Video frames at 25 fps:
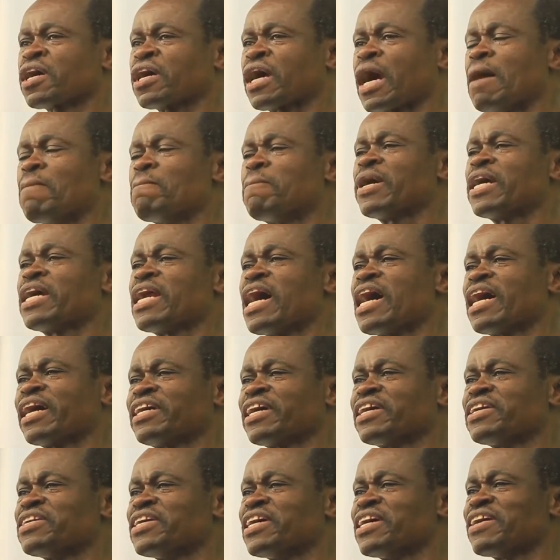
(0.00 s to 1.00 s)

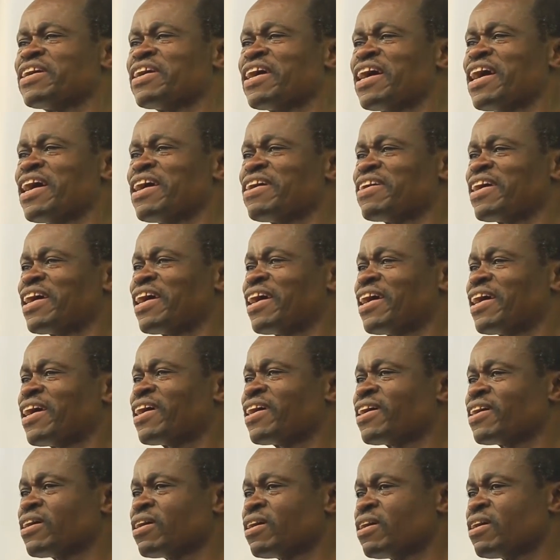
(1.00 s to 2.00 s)
Kambarage Nyerere?
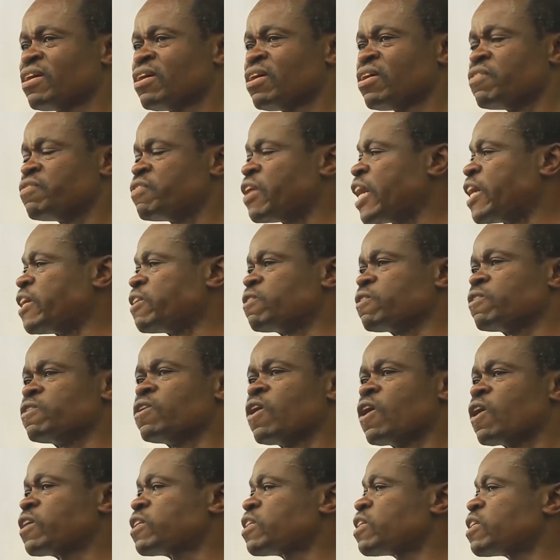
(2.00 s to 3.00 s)
They do
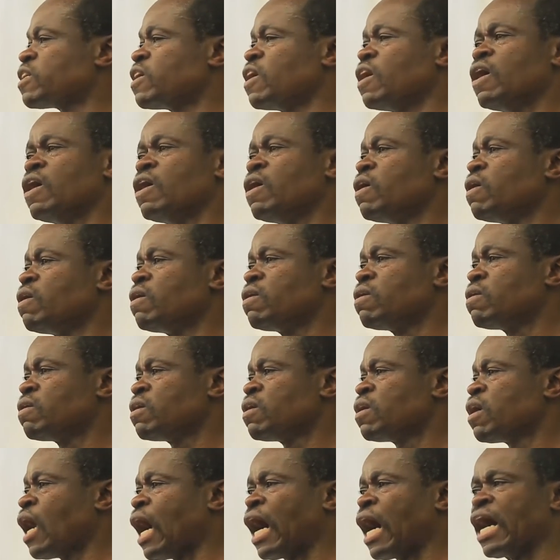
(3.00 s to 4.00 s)
not know
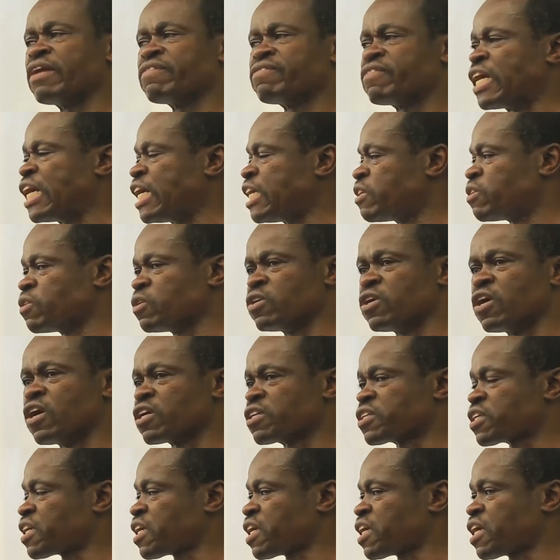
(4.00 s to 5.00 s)
and they do
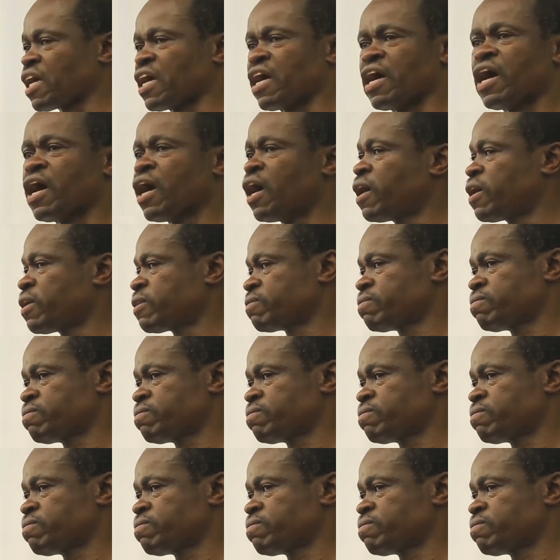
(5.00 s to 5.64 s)
not care.